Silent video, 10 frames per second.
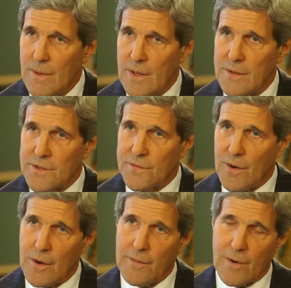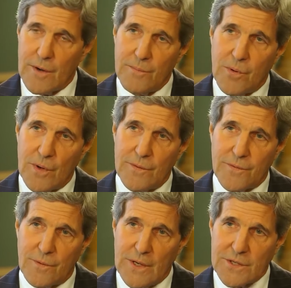And it's very, very important
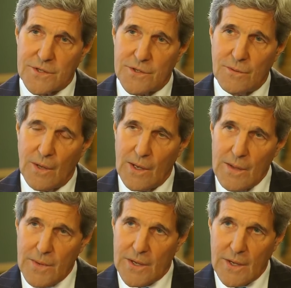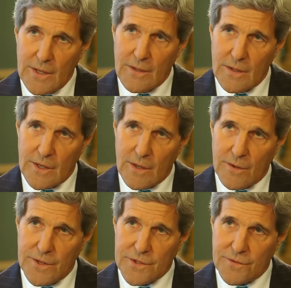for us to eliminate the
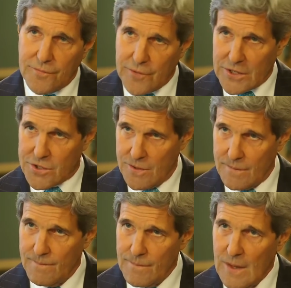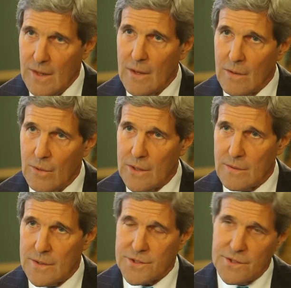areas of friction,
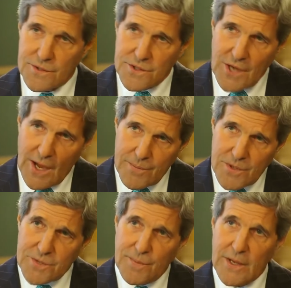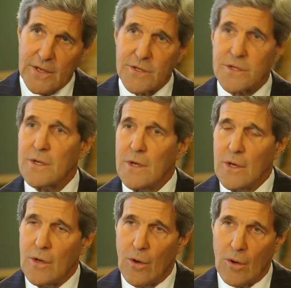whether it's in cyberspace
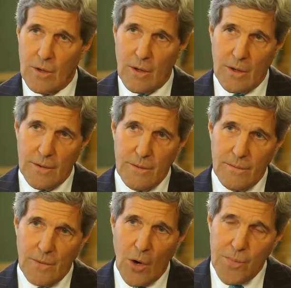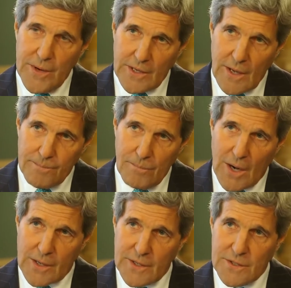or on opening up
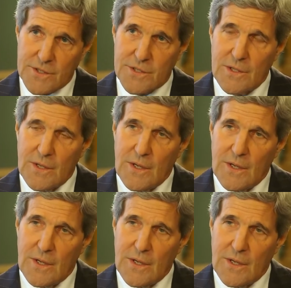markets.